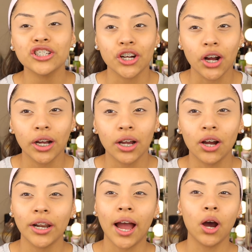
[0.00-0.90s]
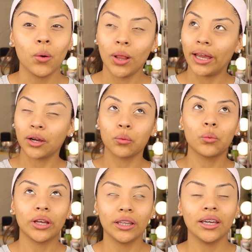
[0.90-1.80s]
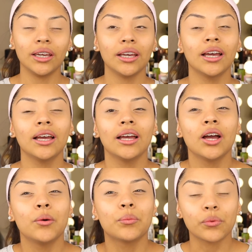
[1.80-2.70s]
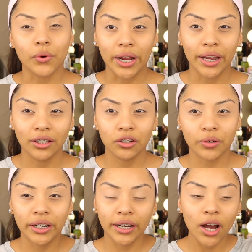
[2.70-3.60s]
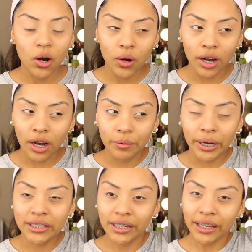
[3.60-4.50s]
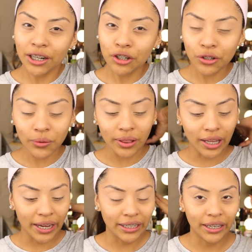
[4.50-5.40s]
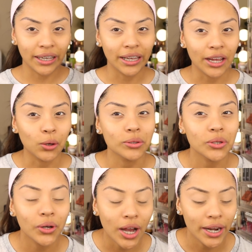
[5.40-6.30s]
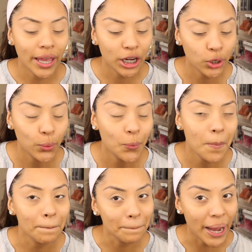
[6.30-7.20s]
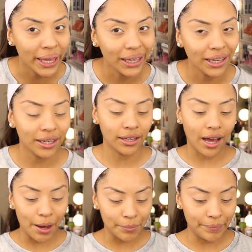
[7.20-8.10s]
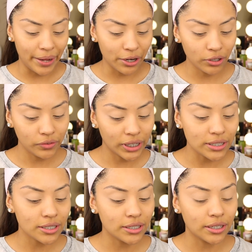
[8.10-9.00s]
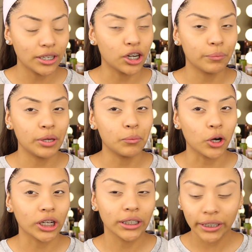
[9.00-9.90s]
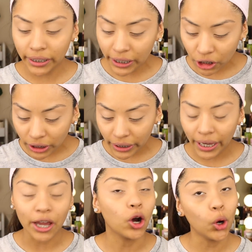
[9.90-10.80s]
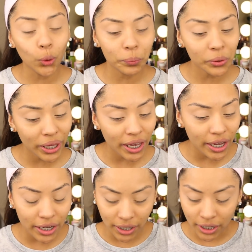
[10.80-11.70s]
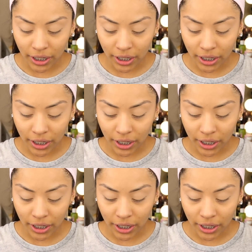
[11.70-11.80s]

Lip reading: shook on how like really bright I look right now. I did get new lighting and I also got a new mic. I don't know if you guys can hear me more clearly. I hope you can,